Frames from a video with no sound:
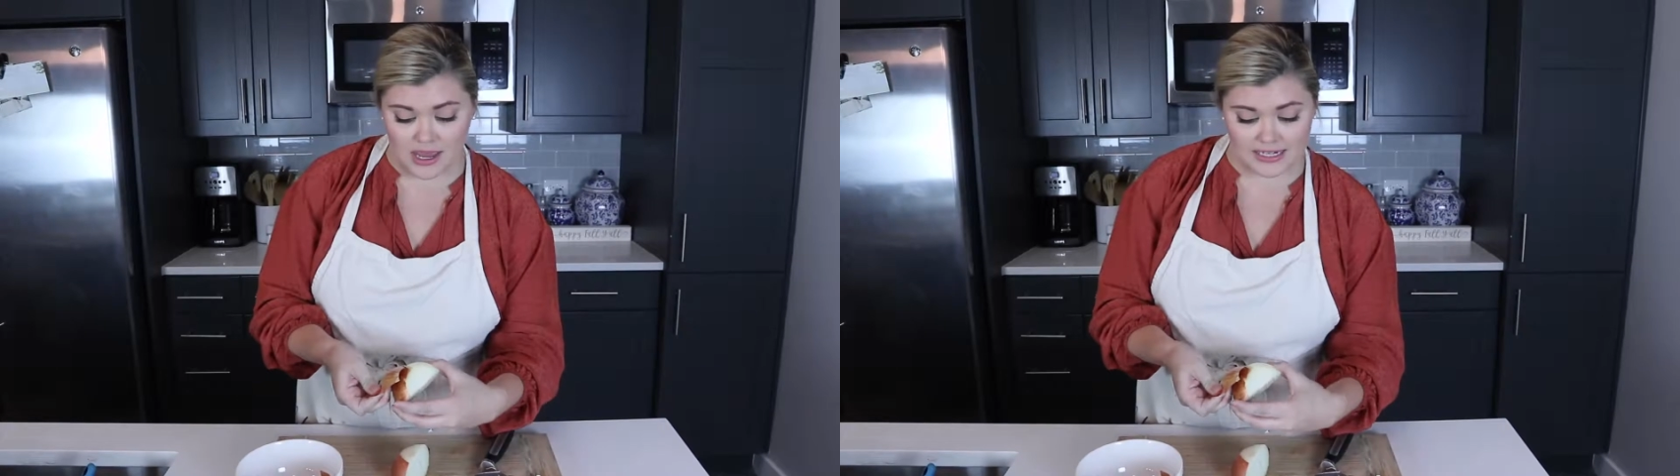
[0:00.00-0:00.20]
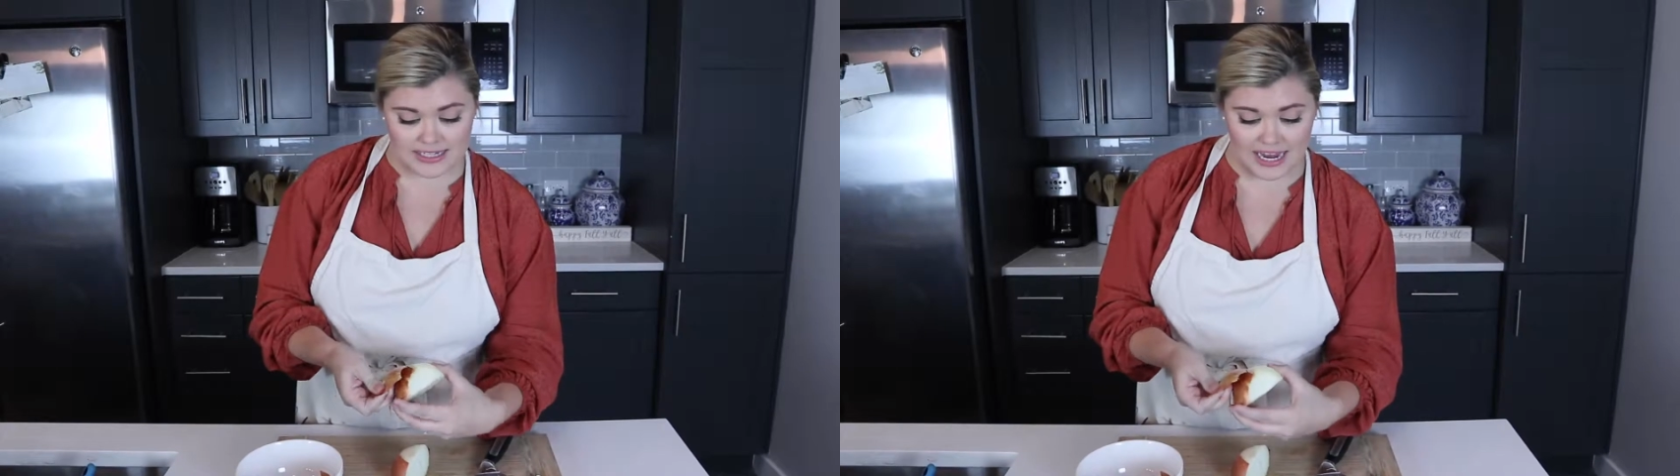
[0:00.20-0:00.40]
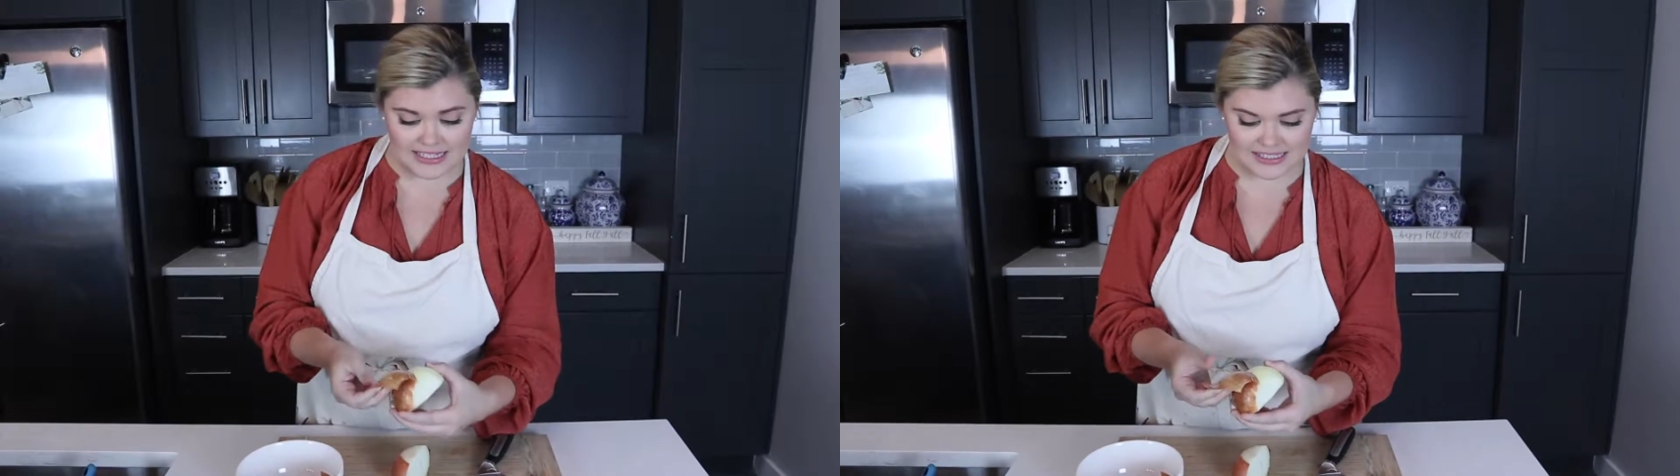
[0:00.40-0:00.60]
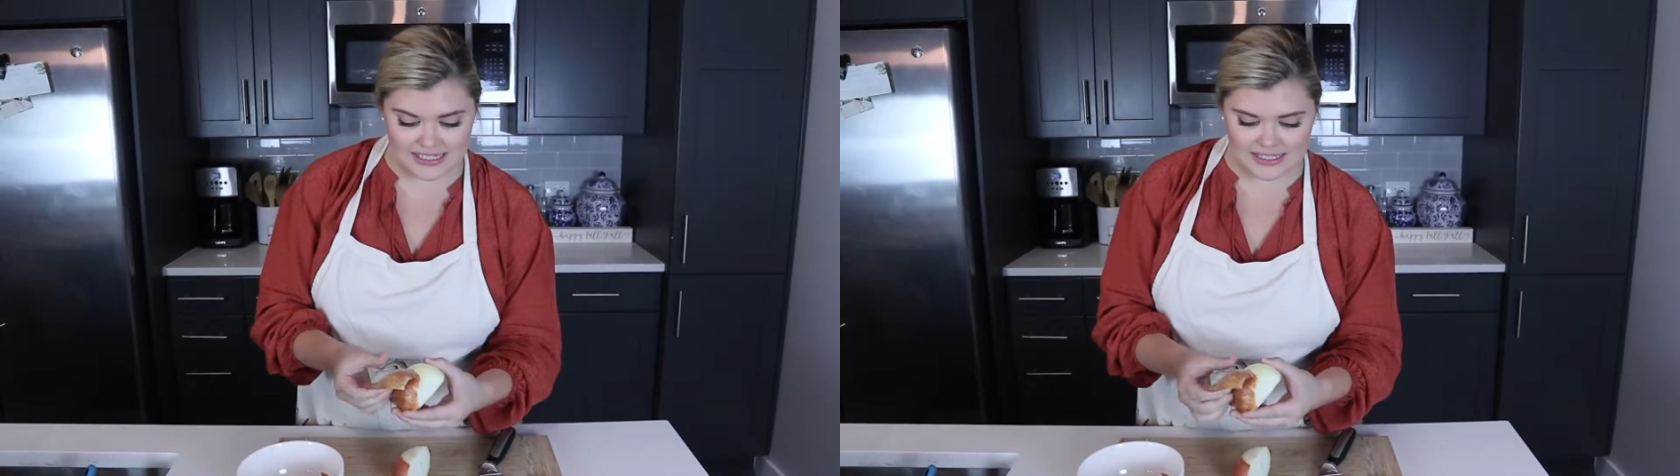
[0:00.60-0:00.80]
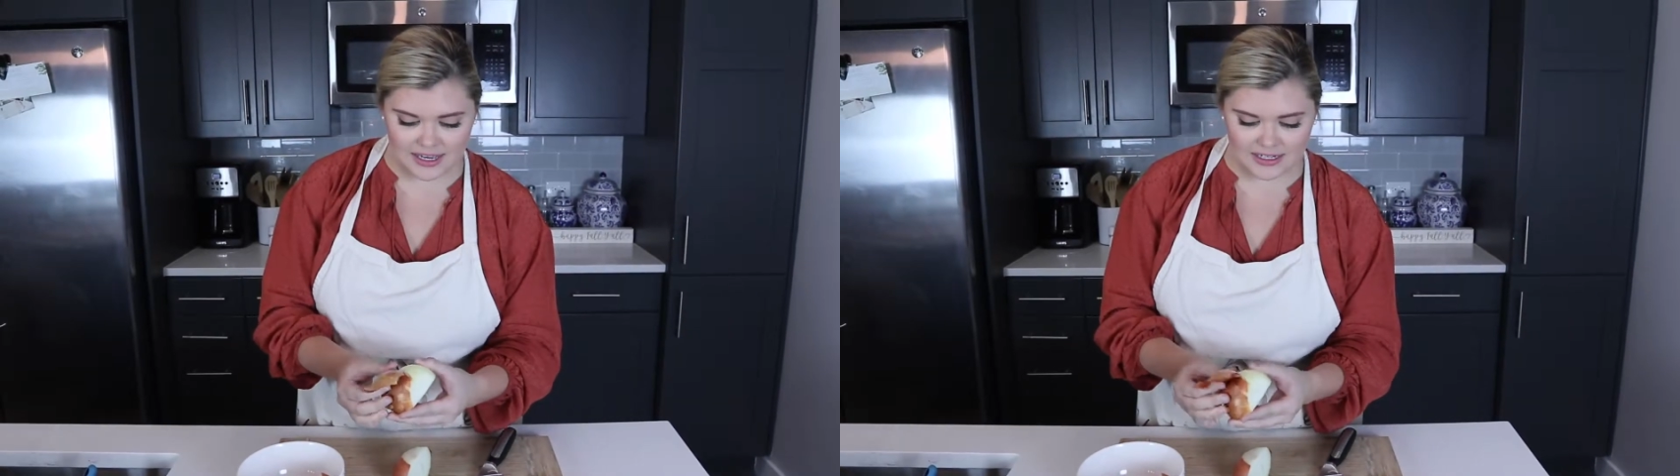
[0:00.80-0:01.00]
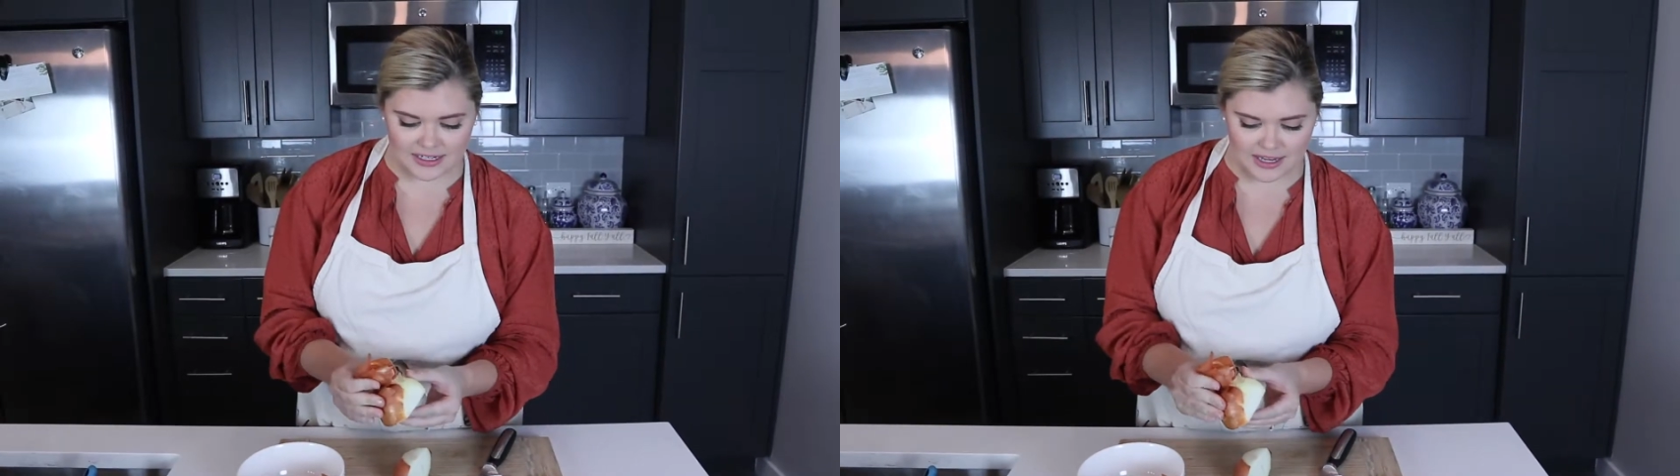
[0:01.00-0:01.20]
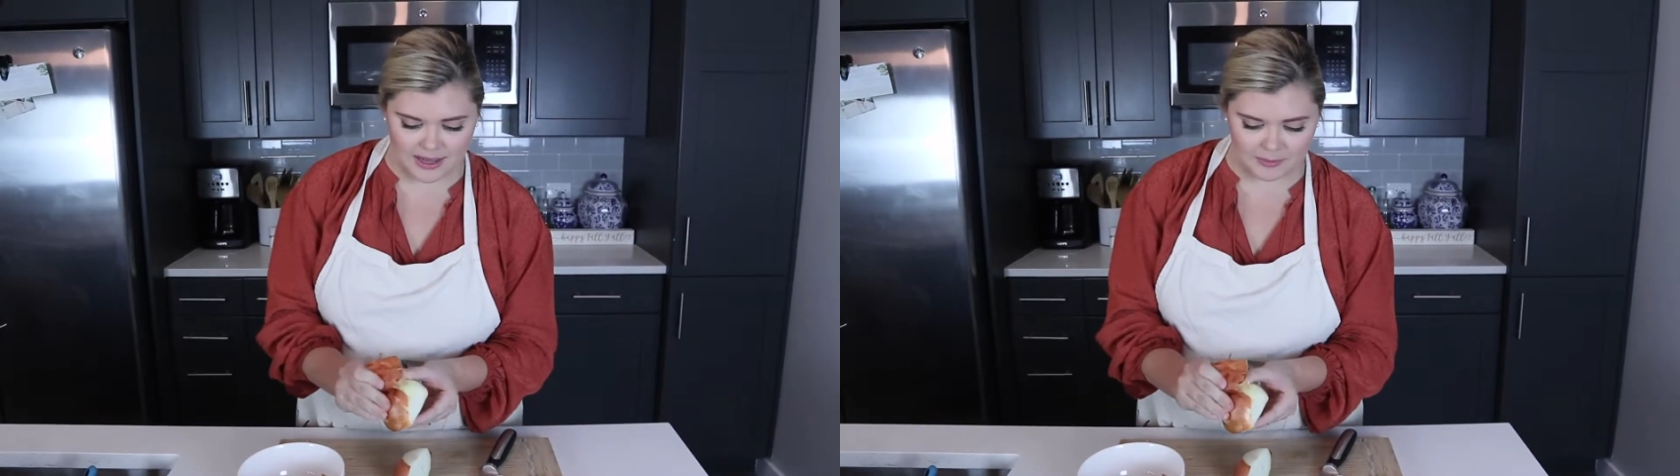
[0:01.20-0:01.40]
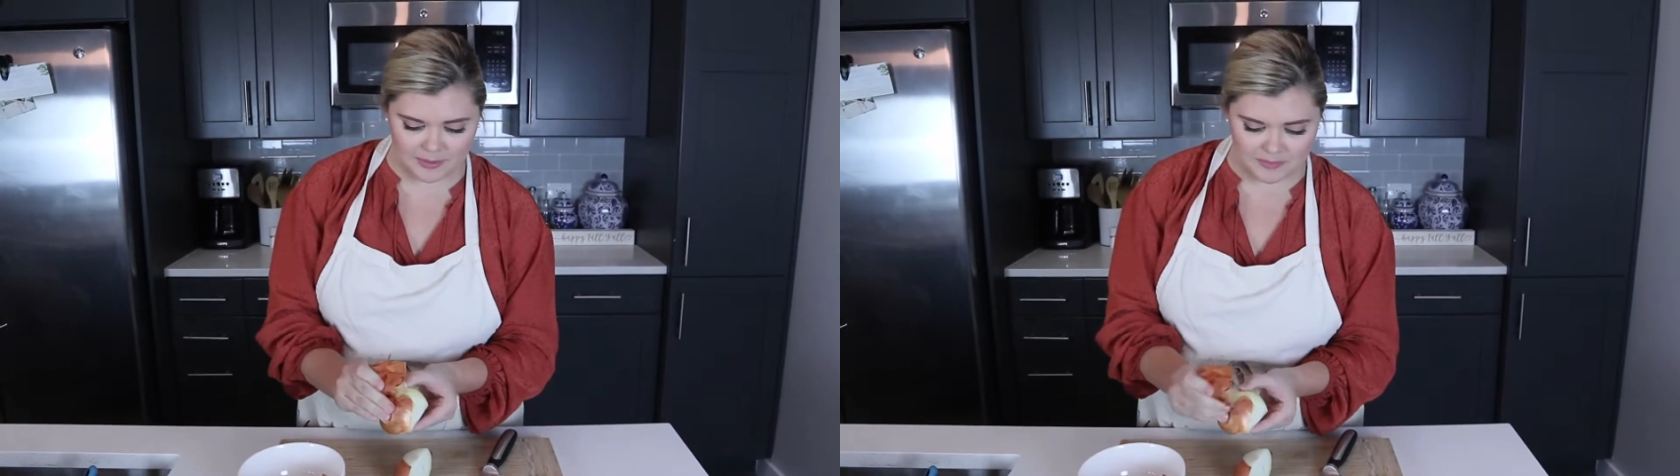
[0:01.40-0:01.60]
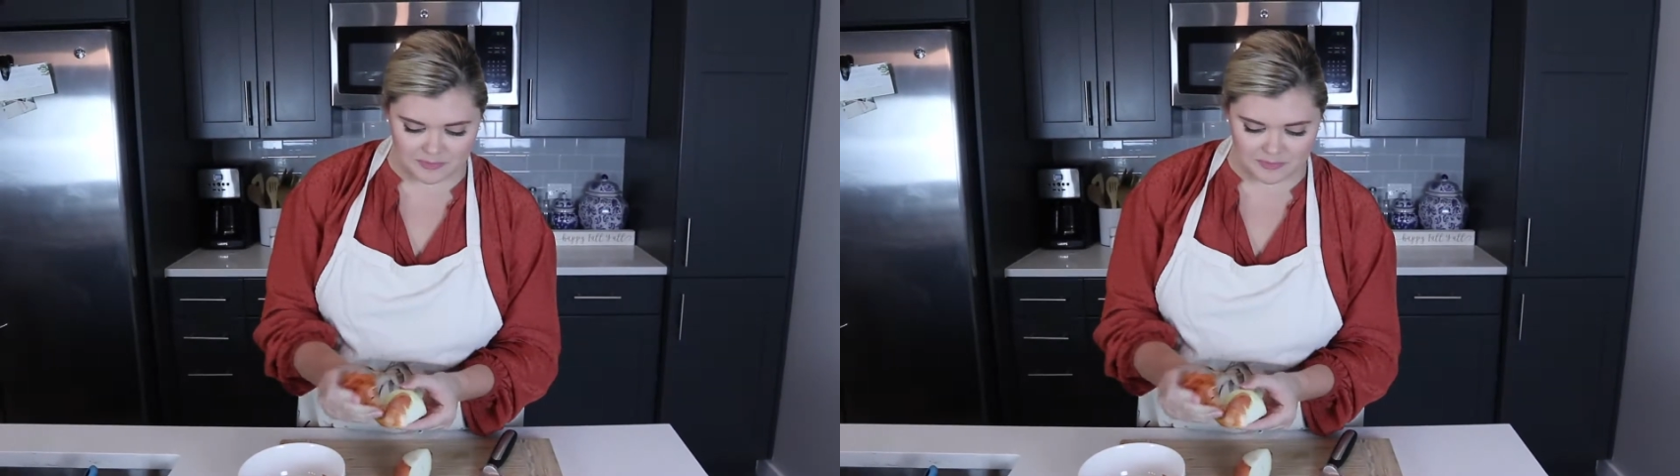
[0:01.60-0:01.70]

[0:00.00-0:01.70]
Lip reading: dice this onion up